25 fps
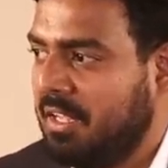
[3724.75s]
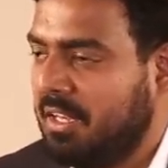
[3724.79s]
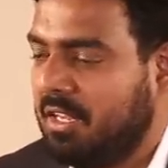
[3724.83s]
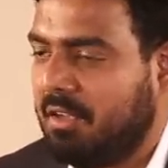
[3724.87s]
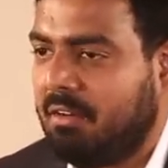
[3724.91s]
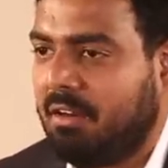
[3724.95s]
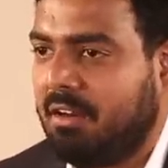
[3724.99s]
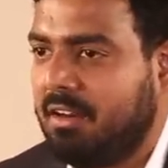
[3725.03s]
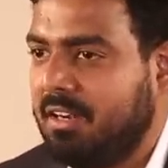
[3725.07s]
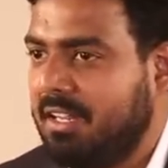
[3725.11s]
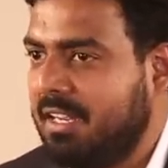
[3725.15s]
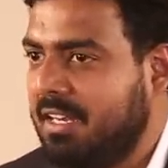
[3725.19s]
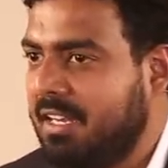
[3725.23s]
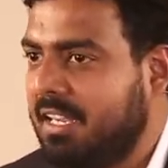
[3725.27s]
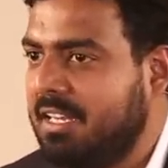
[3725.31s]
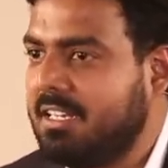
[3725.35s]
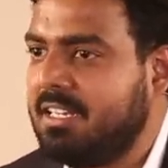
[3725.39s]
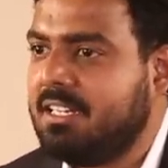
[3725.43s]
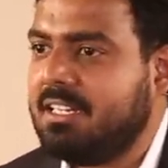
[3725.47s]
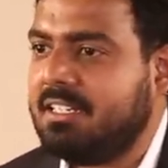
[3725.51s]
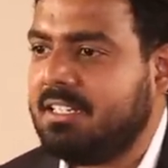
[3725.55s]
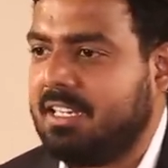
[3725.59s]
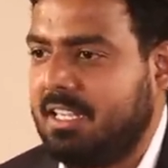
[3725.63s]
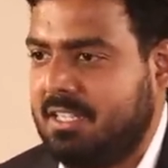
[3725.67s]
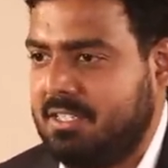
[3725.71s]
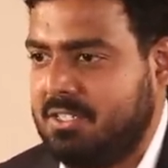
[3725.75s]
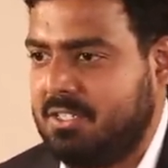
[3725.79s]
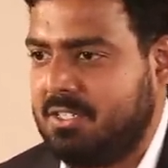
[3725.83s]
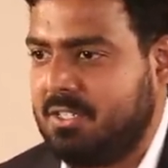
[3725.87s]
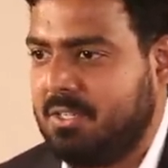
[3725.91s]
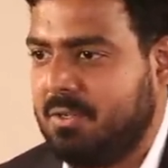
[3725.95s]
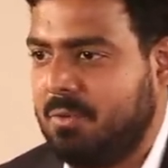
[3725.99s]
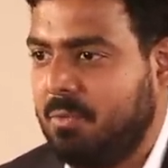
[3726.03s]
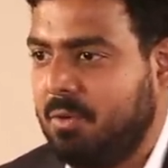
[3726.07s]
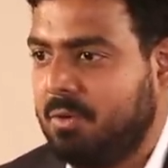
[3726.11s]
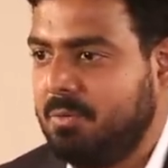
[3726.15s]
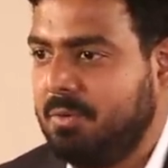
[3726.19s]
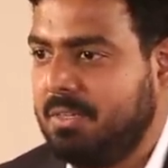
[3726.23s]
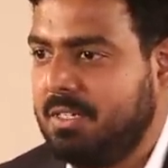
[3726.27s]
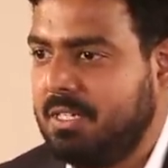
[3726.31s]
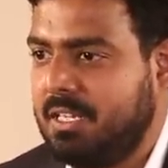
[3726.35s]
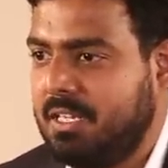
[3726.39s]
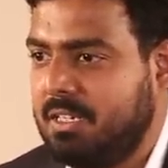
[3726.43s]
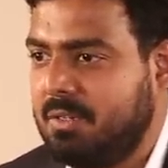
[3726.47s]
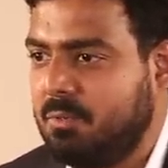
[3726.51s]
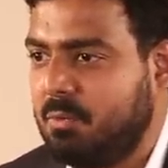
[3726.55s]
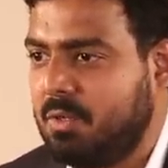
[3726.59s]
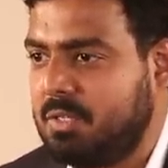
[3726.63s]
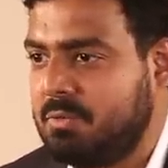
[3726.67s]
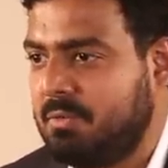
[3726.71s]
Now, Harini and I did a test. What we
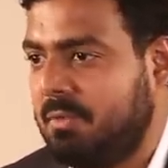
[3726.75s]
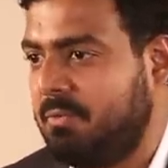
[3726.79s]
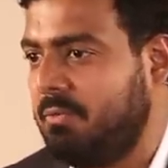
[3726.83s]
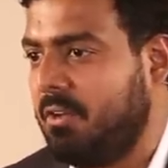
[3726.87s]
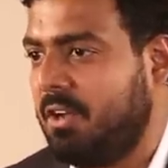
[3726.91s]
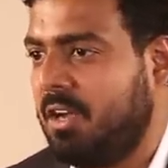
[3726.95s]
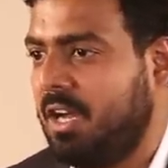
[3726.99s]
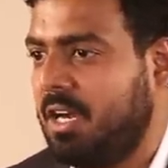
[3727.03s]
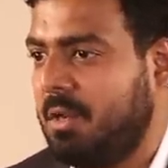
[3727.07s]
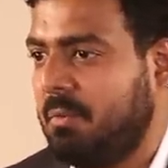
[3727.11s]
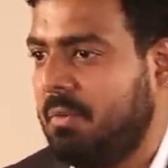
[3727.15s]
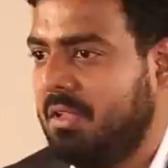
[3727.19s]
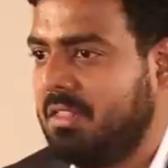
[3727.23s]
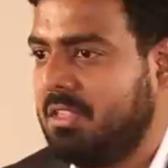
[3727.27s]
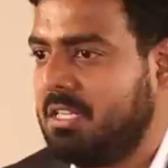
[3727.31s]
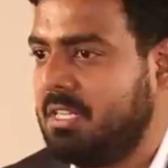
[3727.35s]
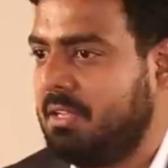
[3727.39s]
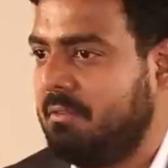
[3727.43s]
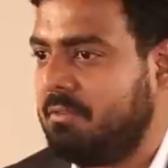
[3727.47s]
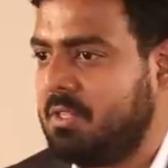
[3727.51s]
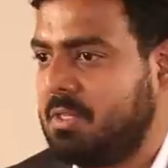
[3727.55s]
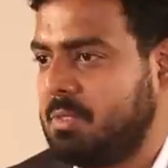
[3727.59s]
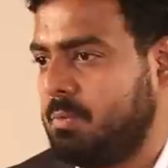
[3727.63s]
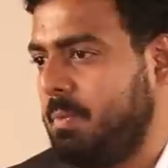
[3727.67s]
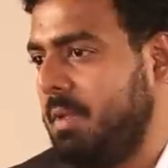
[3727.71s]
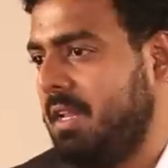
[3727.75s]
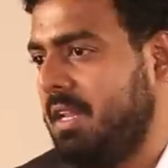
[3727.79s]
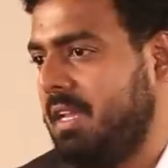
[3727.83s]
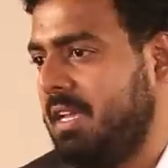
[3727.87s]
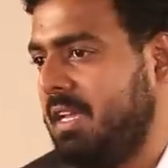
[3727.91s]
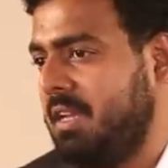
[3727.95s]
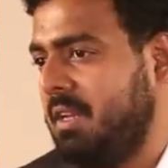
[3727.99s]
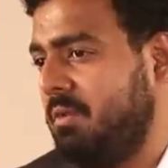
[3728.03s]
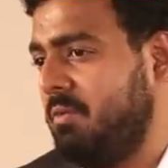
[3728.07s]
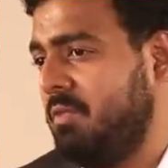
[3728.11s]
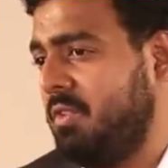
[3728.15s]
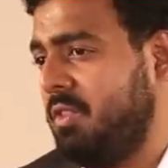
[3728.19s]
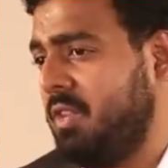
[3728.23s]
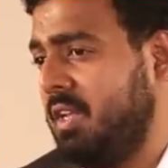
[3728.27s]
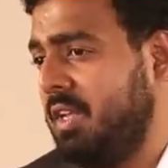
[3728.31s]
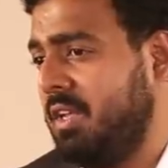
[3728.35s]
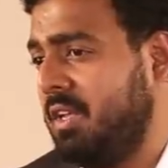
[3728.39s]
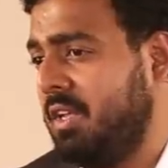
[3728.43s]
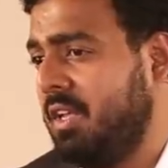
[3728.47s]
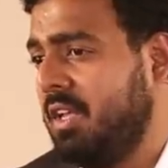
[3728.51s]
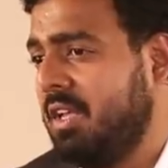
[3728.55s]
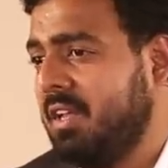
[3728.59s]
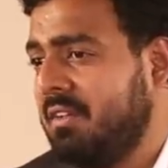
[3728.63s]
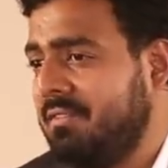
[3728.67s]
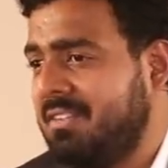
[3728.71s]
did was we forgot about the spelling and
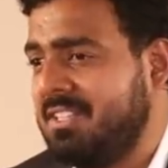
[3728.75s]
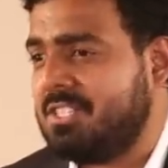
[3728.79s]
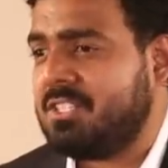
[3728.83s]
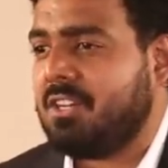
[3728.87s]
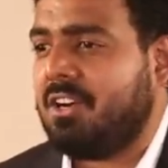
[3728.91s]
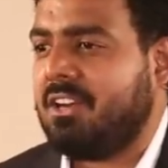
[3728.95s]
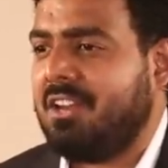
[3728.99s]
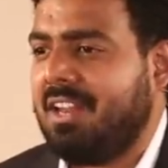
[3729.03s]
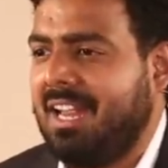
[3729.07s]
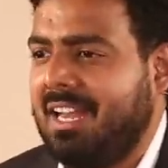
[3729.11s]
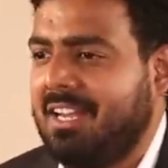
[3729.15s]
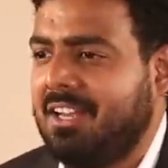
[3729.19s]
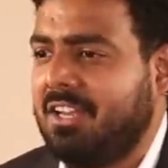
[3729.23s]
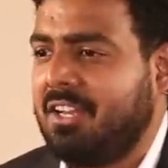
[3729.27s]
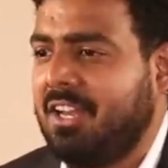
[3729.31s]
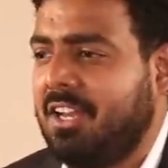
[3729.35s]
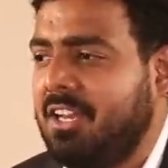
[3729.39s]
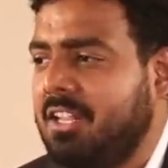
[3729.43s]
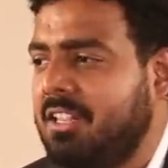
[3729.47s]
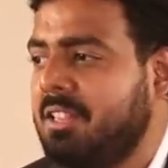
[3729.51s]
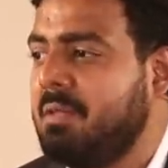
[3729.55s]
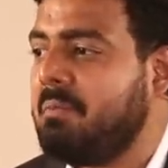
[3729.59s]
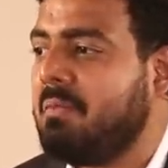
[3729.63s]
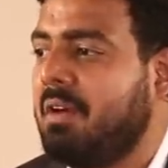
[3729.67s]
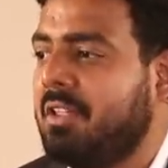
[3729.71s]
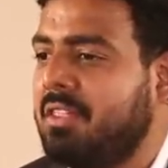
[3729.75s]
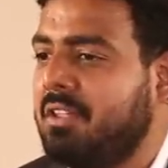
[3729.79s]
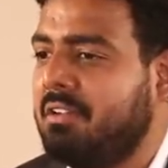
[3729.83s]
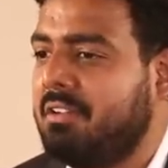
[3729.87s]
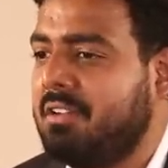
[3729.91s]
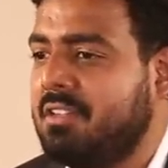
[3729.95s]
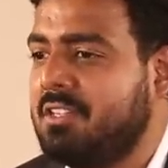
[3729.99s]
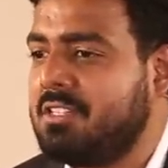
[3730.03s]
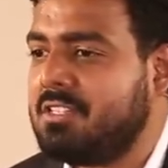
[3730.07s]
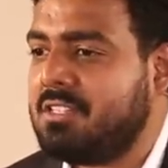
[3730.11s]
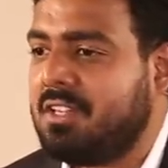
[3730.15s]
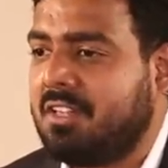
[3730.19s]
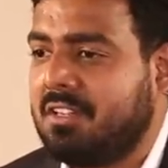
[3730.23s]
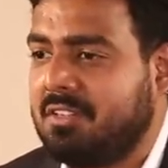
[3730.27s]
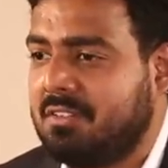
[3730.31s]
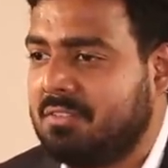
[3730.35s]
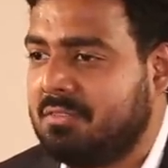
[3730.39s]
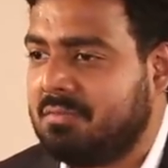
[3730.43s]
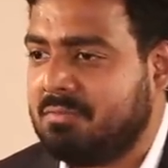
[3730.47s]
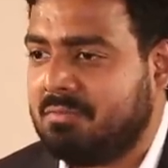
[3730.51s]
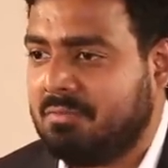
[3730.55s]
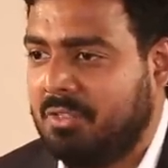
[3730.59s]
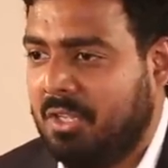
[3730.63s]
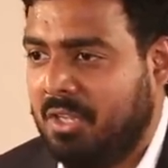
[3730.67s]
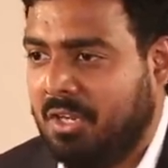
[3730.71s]
everything. We started entertaining the mother and the
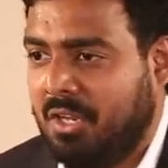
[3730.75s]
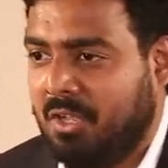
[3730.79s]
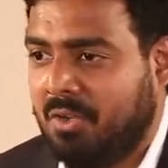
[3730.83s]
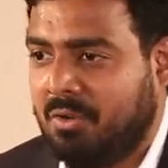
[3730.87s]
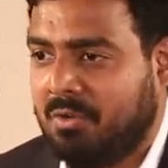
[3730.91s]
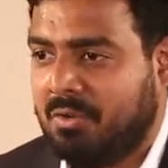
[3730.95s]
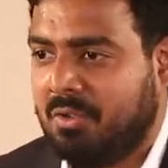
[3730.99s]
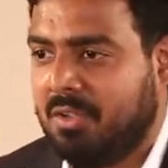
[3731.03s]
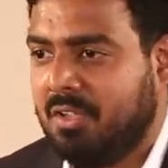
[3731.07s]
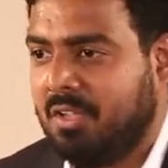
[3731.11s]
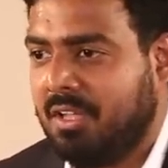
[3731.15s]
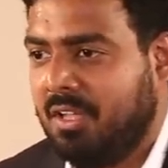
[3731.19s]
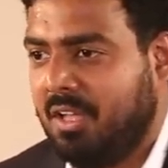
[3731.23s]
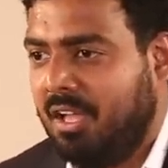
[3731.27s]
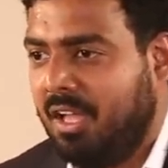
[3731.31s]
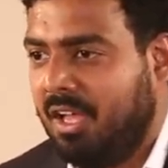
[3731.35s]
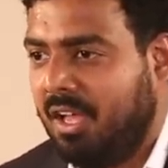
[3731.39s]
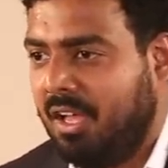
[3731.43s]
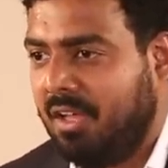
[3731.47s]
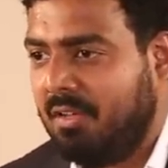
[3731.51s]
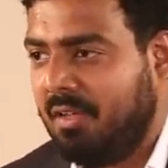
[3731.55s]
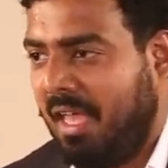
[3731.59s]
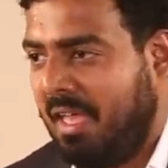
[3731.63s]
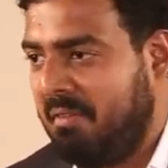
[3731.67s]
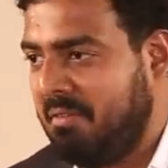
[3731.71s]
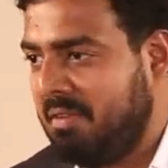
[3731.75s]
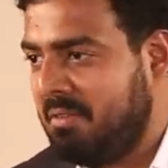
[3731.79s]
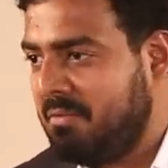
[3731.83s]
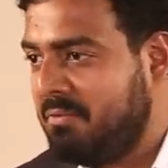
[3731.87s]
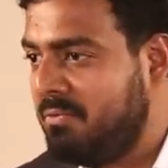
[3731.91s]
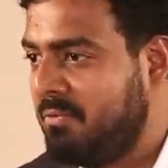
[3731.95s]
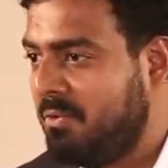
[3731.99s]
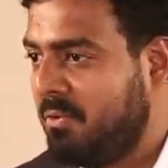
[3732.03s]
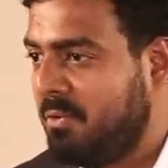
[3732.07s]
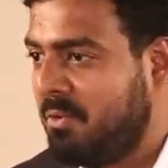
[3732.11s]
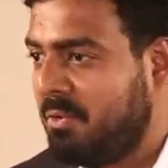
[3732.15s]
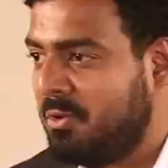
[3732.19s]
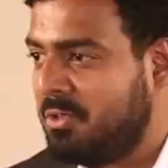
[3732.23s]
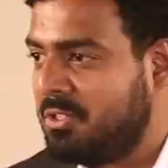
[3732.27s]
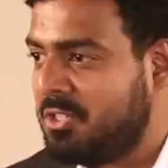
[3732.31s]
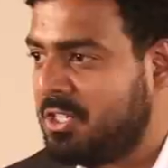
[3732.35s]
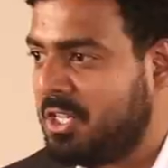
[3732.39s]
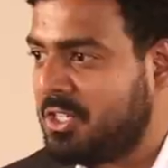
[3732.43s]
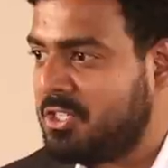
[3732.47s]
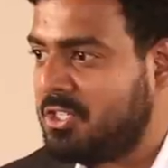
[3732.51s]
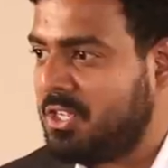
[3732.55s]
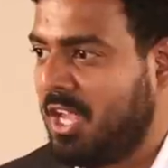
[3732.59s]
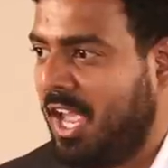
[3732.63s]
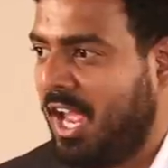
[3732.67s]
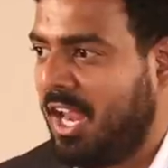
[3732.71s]
son, you know, having food,
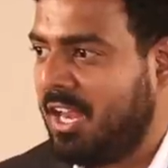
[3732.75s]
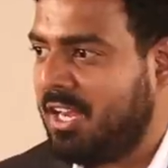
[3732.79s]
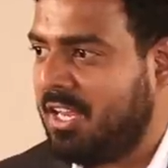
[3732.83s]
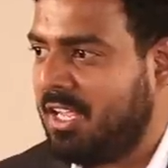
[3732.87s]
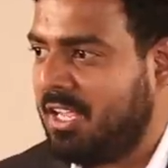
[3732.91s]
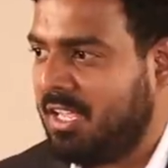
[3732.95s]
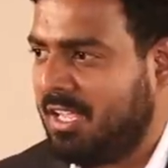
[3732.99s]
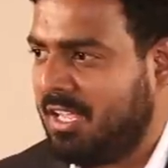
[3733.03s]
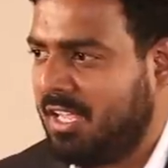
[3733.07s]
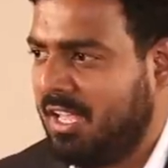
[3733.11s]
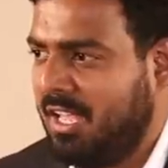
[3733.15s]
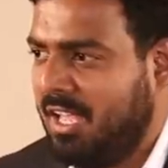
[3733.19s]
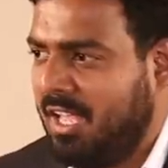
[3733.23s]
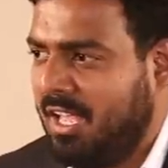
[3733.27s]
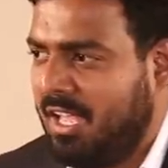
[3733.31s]
chit-chatting.